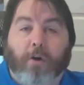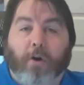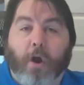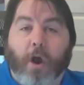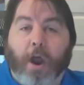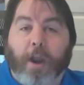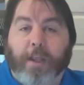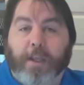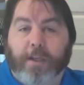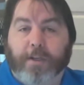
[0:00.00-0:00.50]

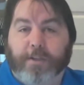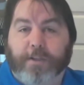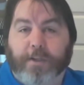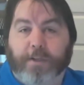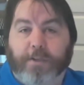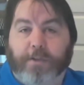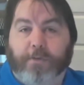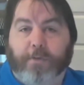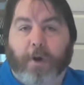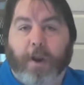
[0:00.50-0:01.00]

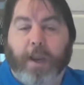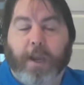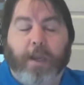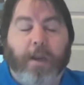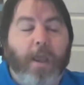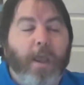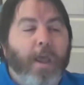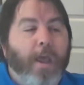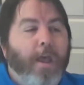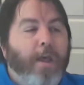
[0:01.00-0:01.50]
audiences, right?
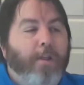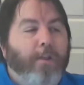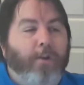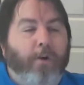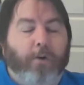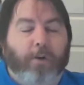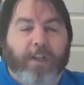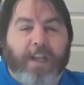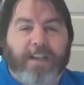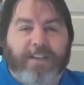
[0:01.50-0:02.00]

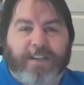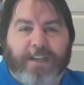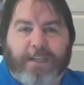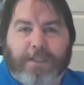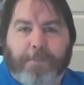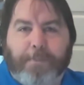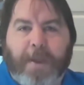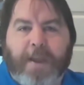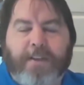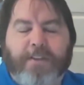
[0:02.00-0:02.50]
They're less
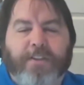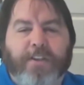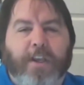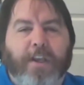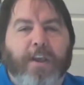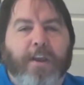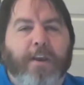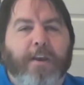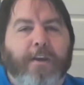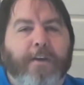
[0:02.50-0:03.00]

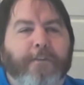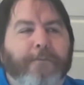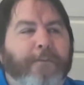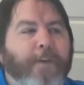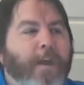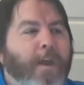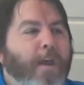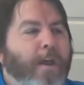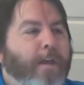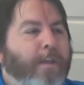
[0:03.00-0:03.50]

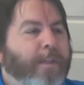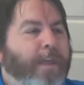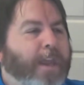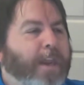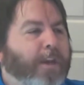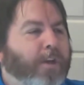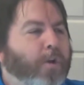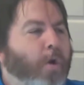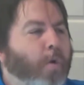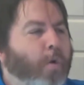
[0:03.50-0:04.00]
expensive,
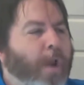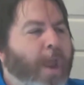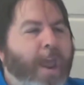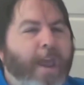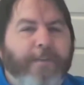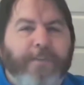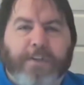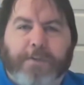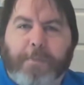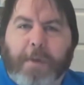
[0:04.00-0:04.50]
they don't
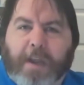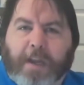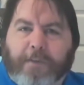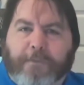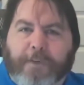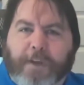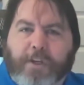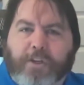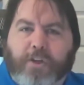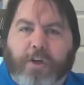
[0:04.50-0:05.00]
have as many
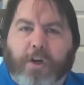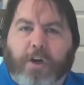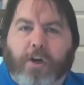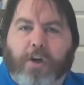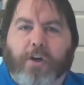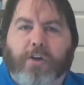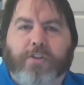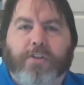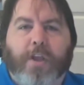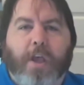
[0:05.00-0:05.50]

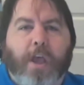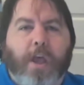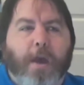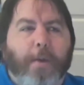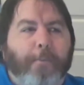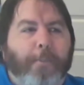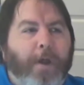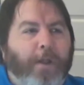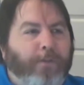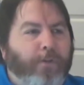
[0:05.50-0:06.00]
features,
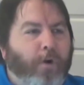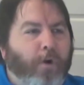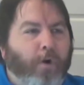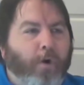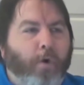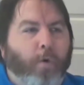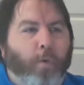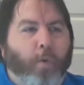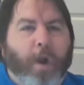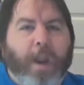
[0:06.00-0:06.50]
but they're
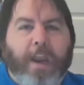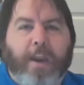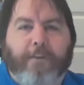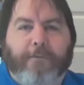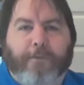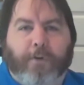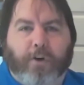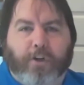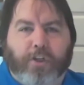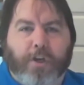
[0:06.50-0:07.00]
great
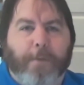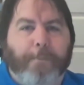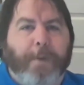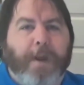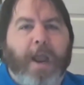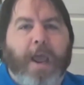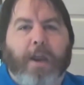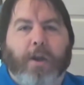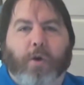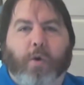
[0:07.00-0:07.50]
for
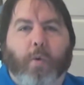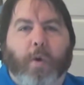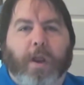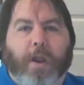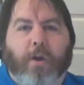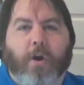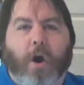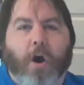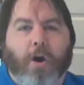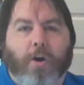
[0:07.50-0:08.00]
jumping on quick
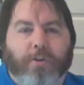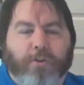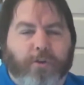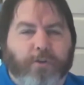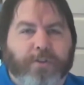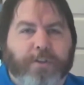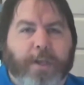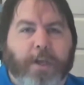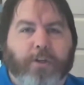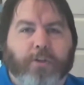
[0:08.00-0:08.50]
calls or
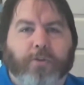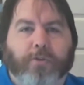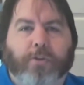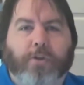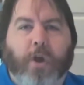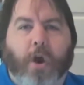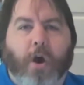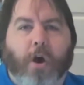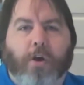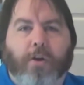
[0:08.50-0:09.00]
scheduled
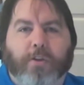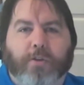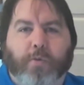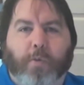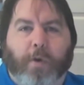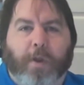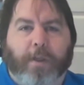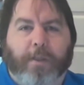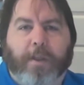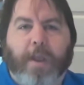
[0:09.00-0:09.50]
calls
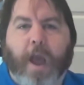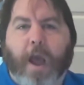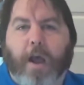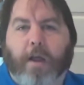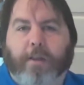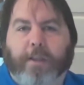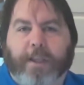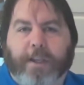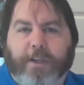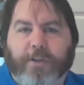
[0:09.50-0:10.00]
with
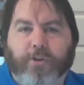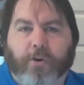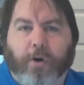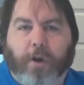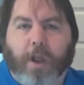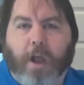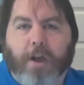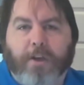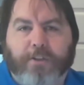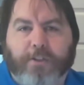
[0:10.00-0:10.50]
colleagues or
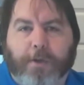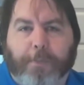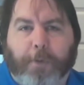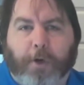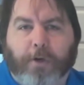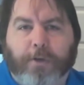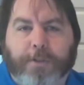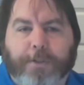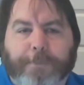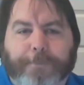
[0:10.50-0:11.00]

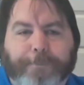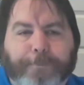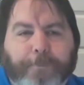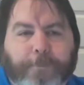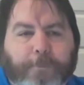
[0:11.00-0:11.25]
customers.